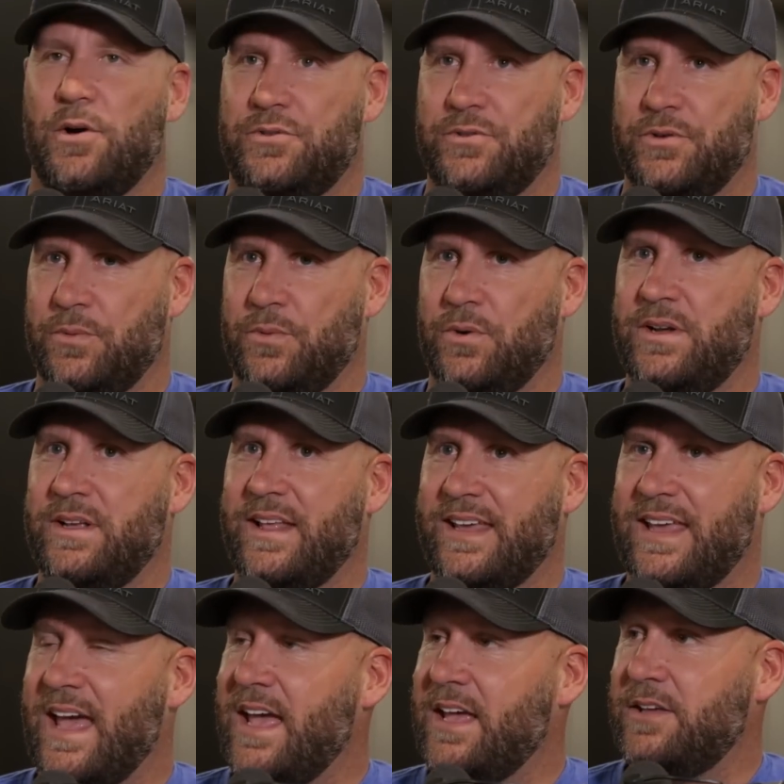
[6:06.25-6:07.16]
go to a rookie
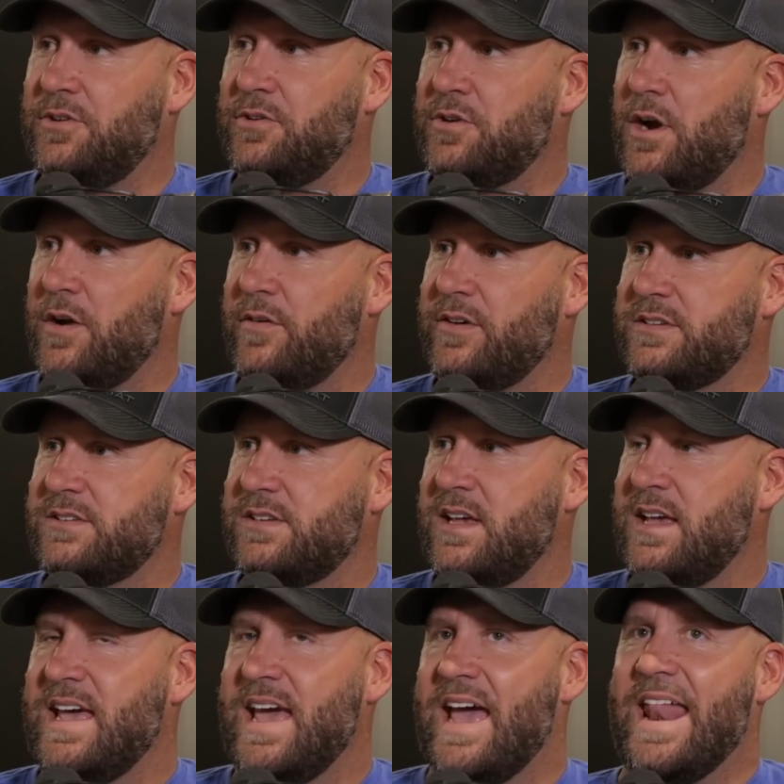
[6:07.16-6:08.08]
like, hey, you nervous?
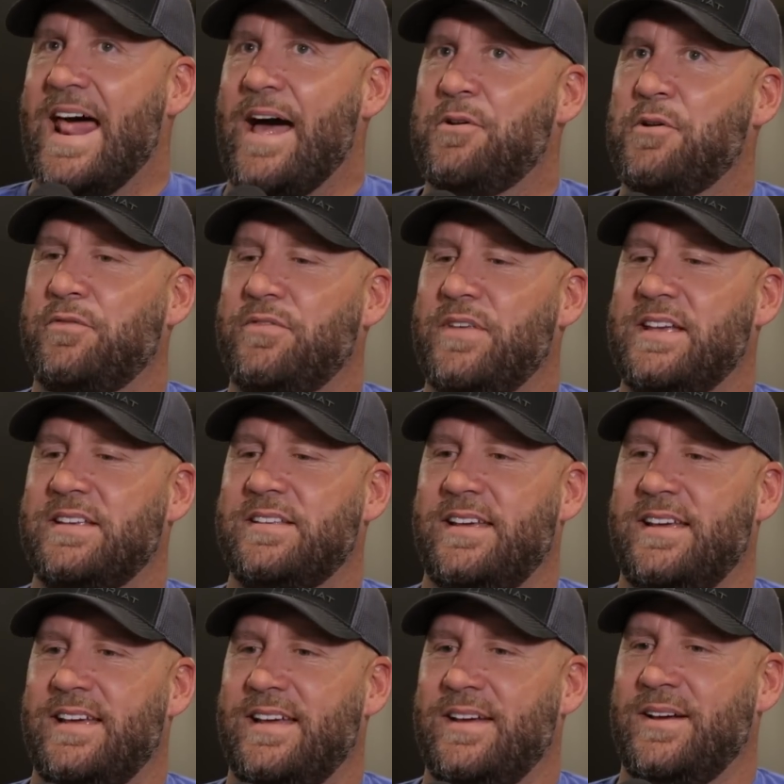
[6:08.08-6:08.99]
And I don't know if they
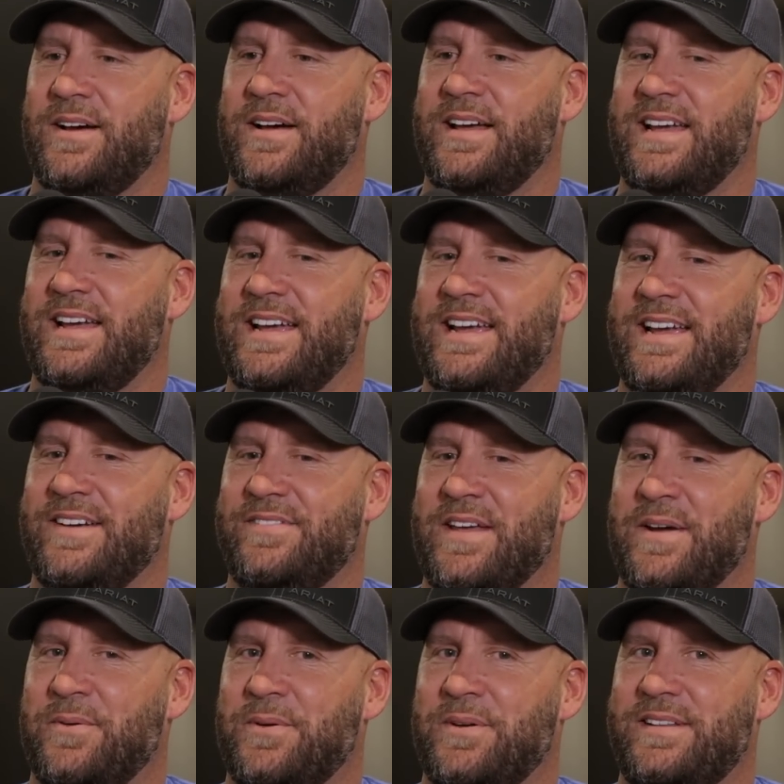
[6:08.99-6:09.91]

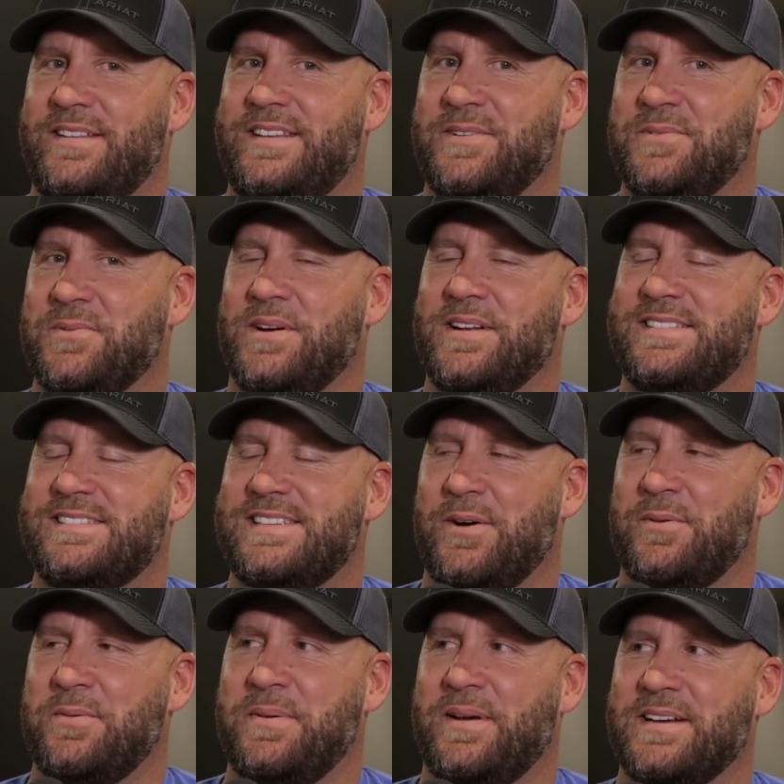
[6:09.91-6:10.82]
didn't want to
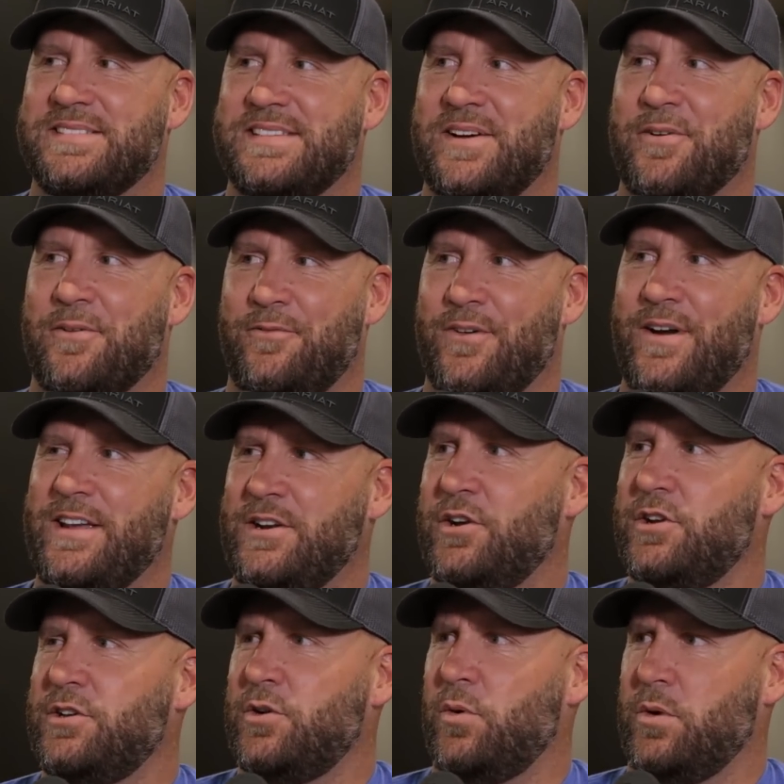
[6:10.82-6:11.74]
tell me because they were afraid,
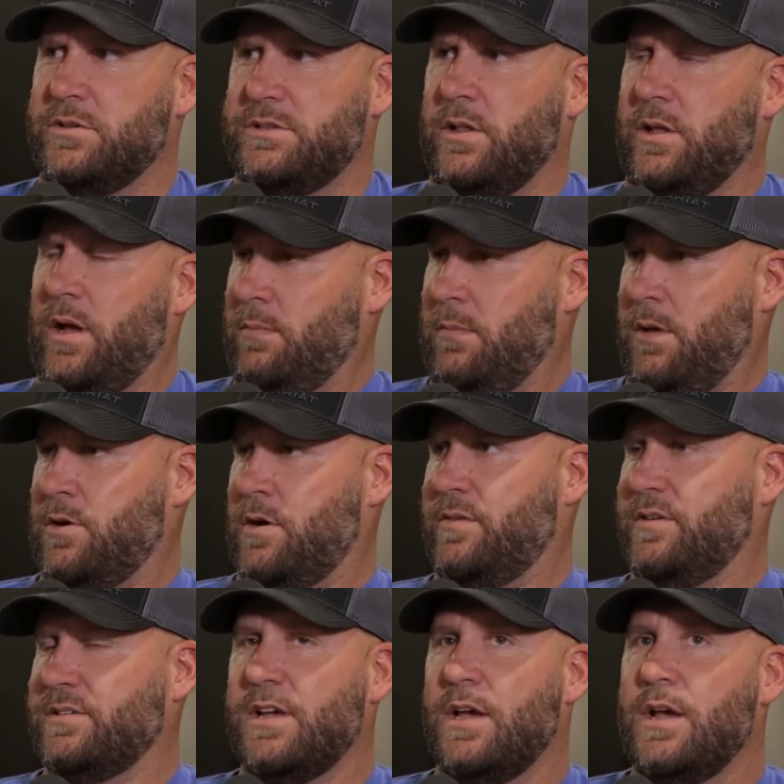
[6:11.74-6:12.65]
you don't want to tell me, I'm not
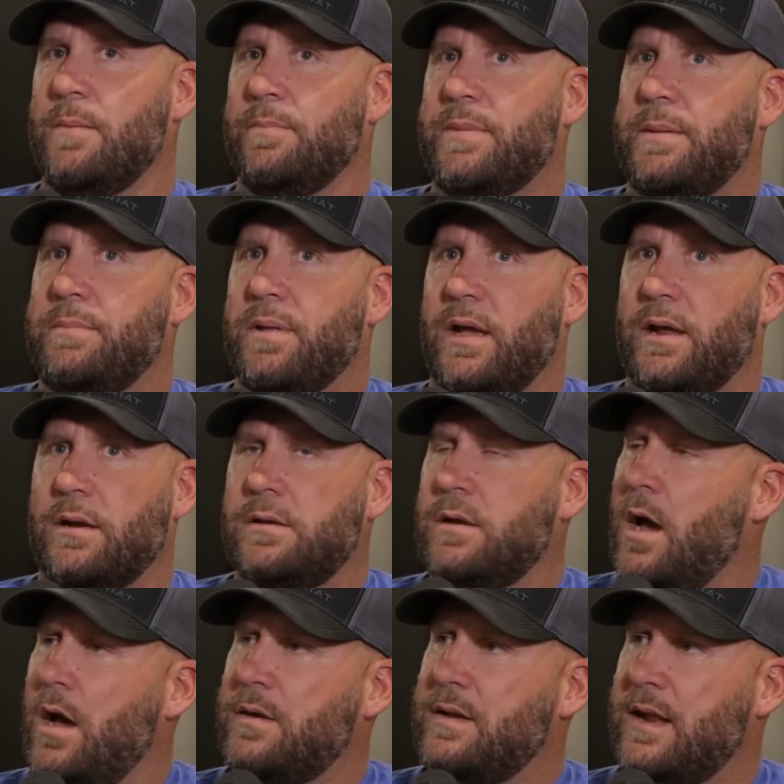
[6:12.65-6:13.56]
nervous. They'd be like,
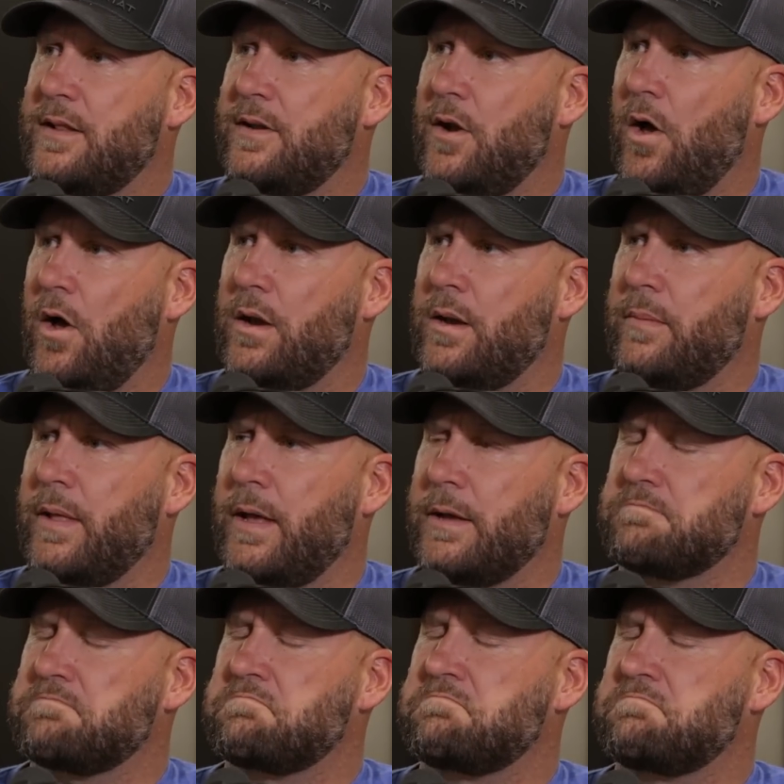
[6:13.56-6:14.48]
no, not at all. And I'm
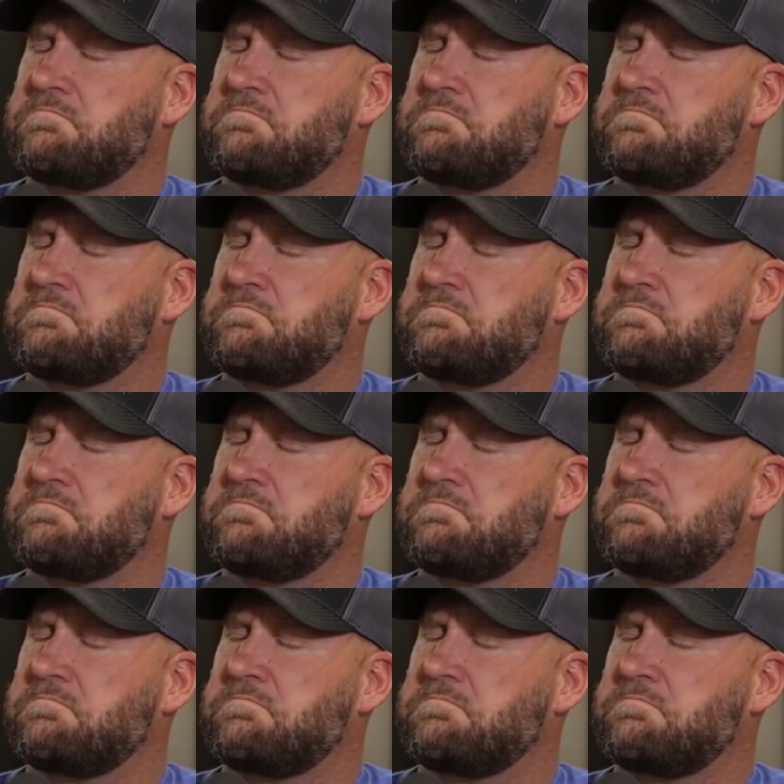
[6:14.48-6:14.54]
like,